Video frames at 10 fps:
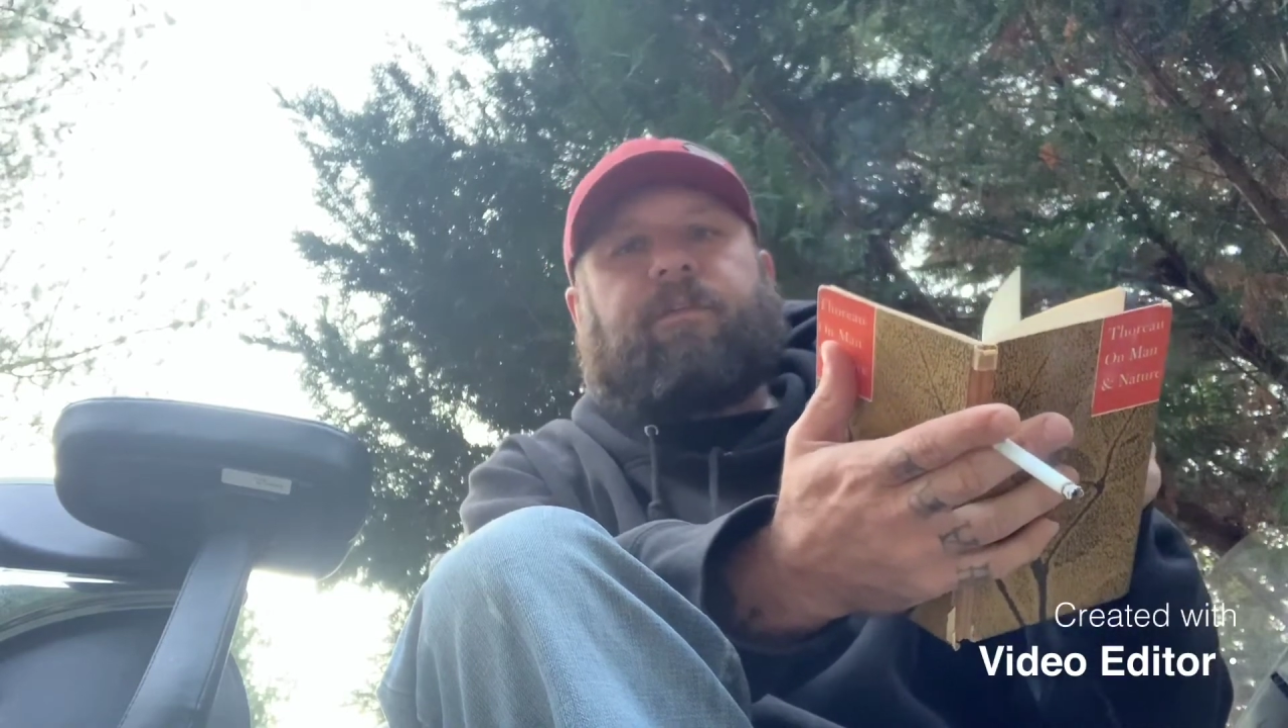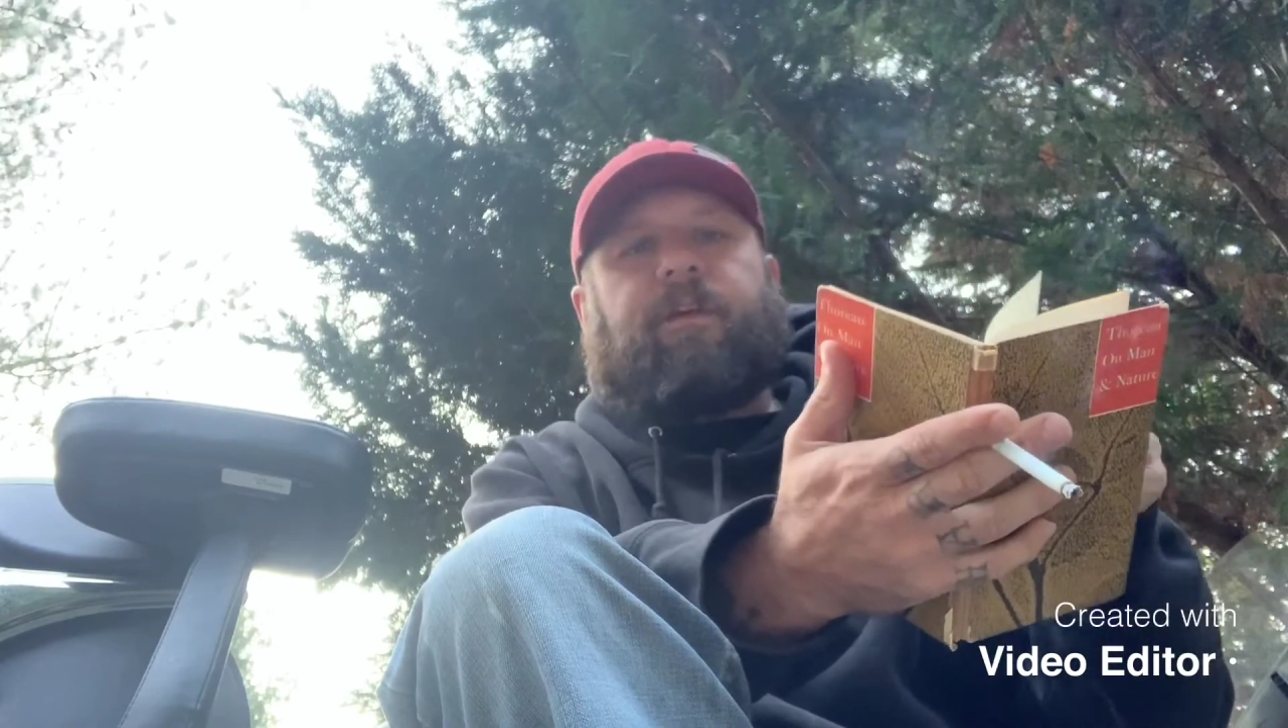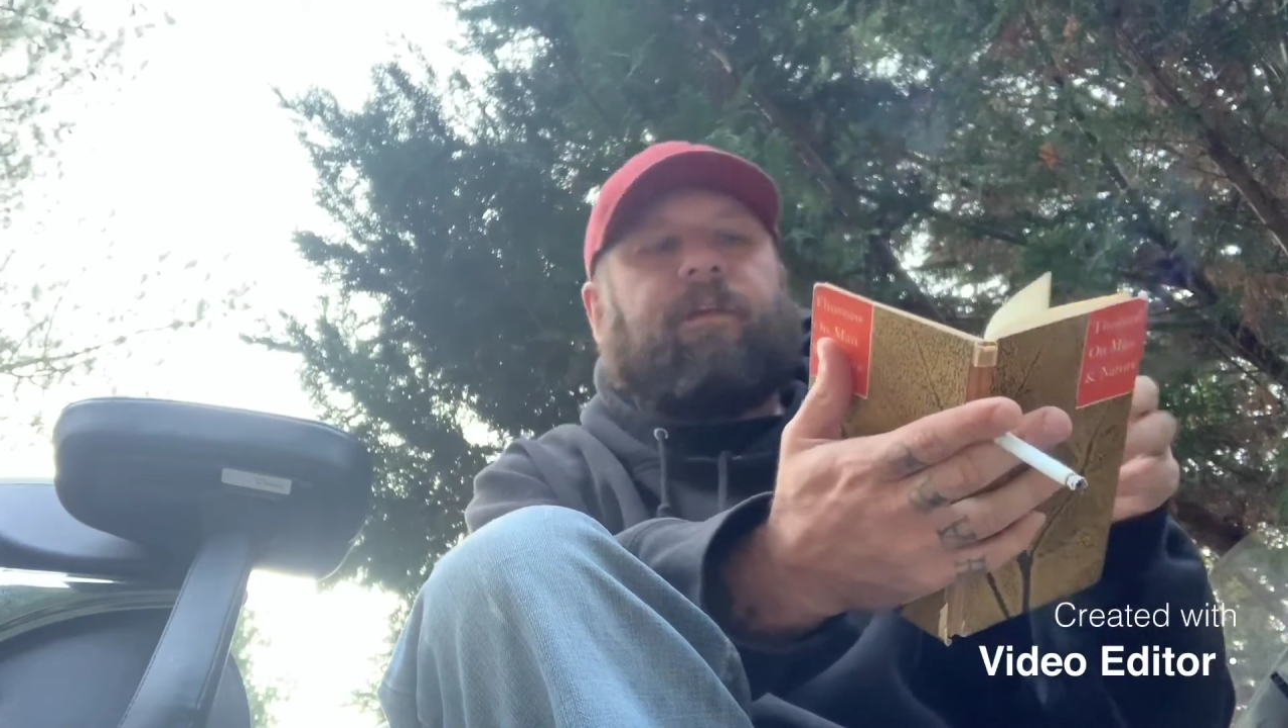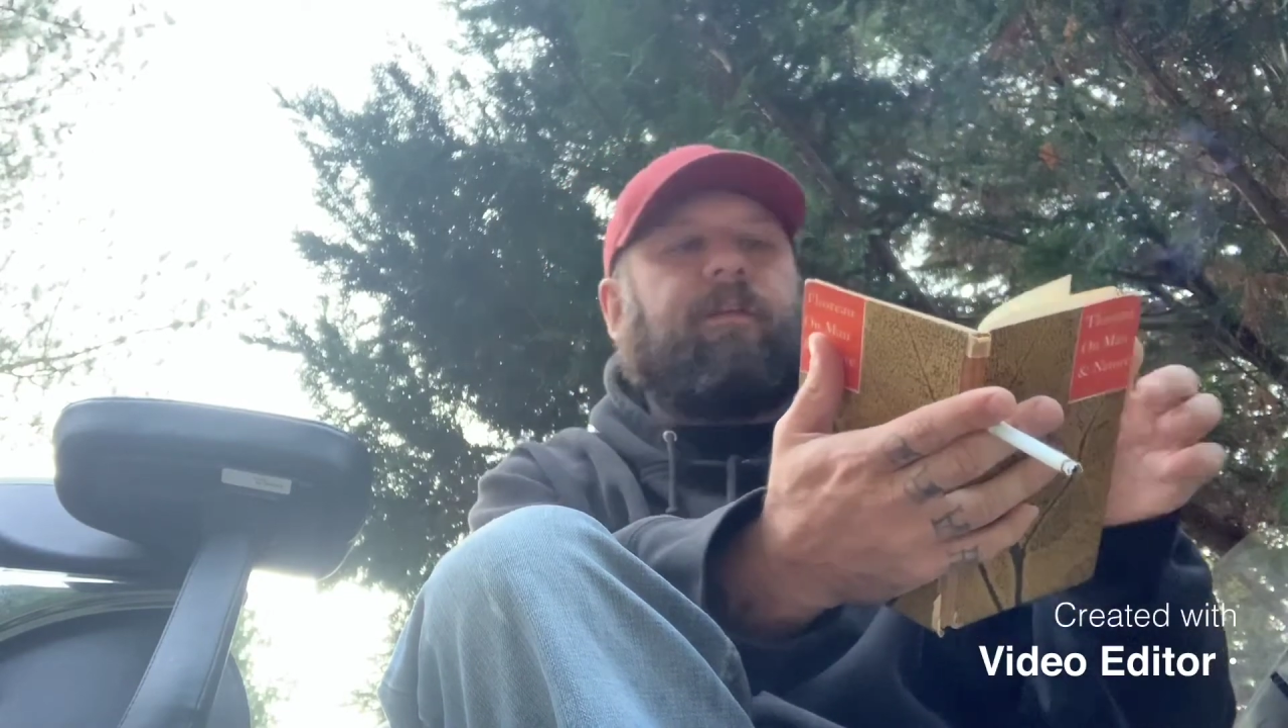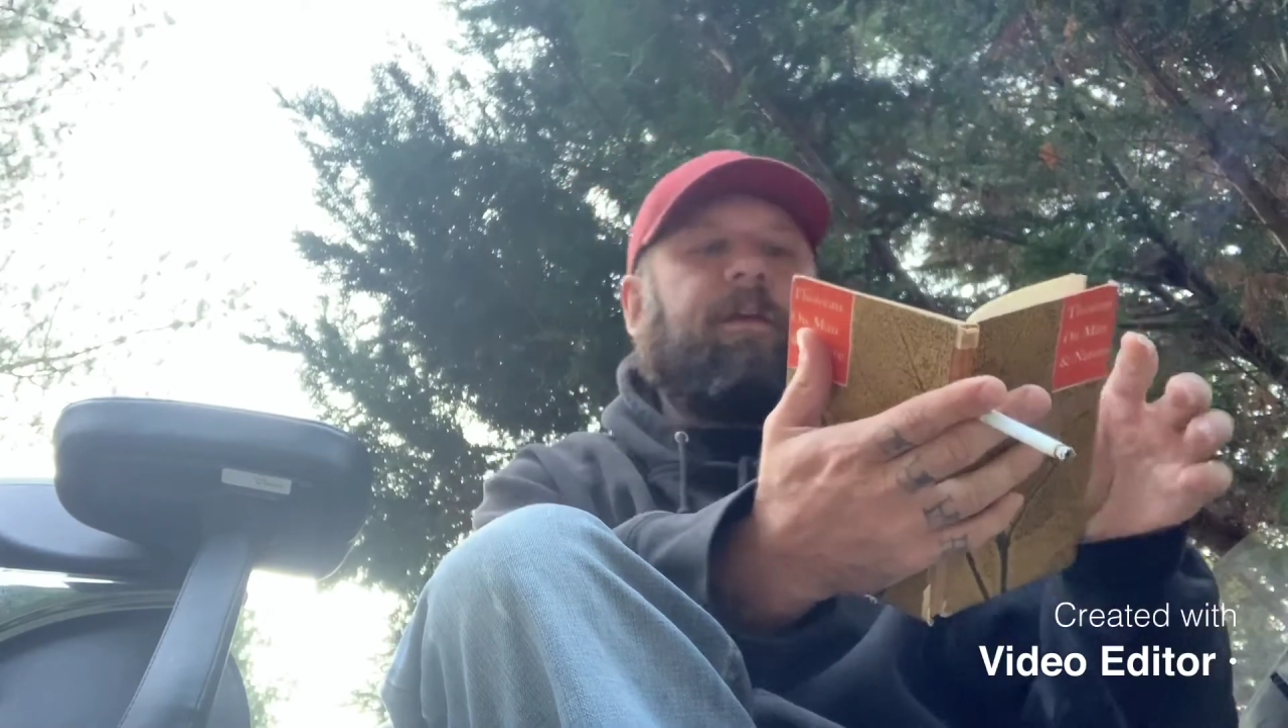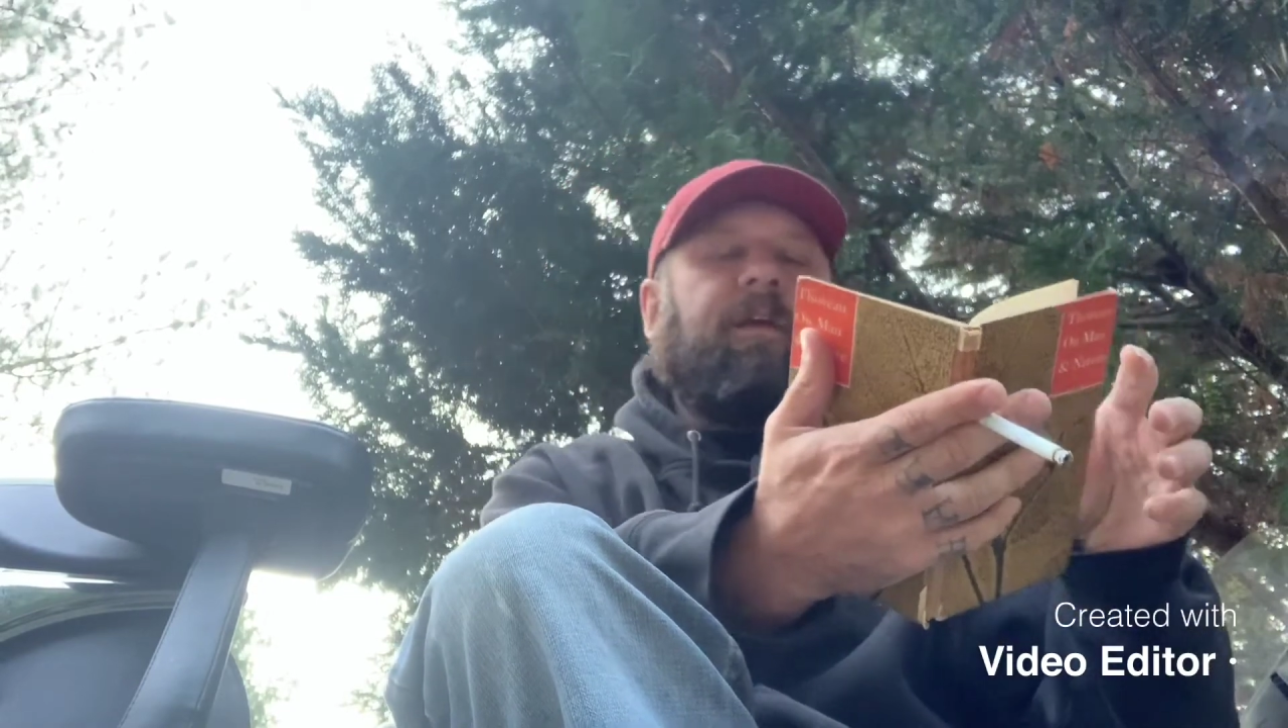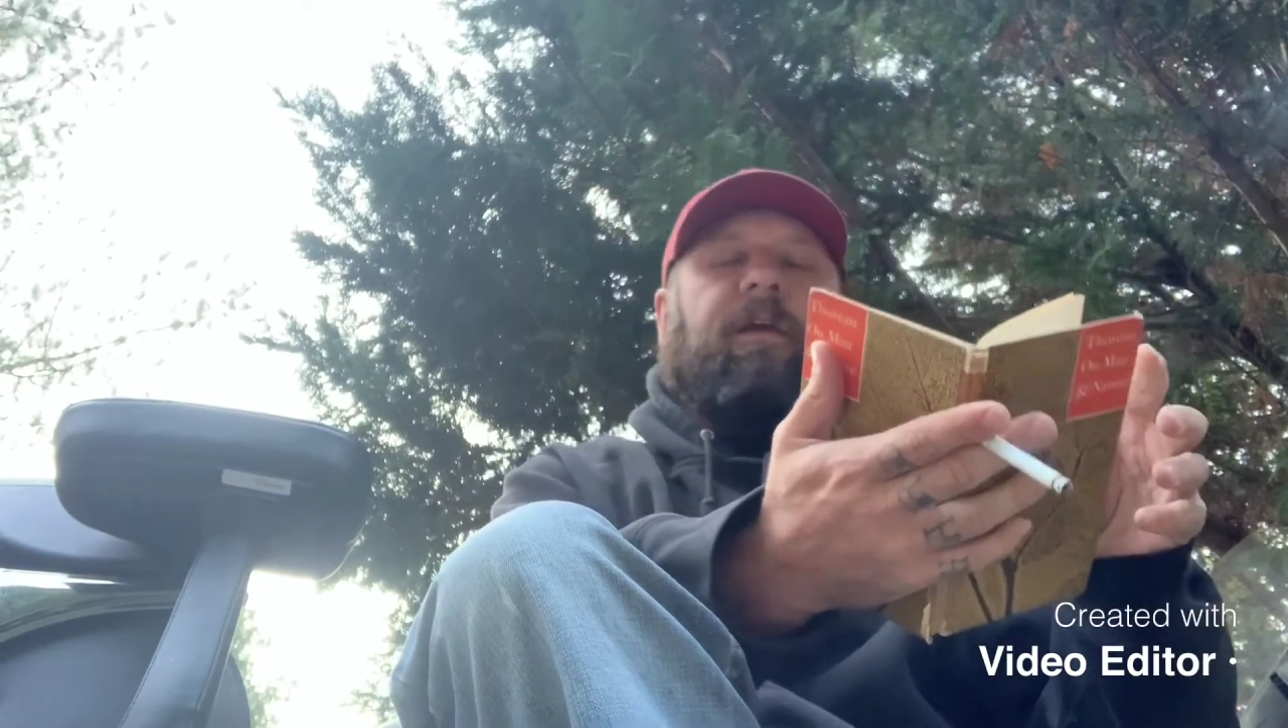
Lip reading: and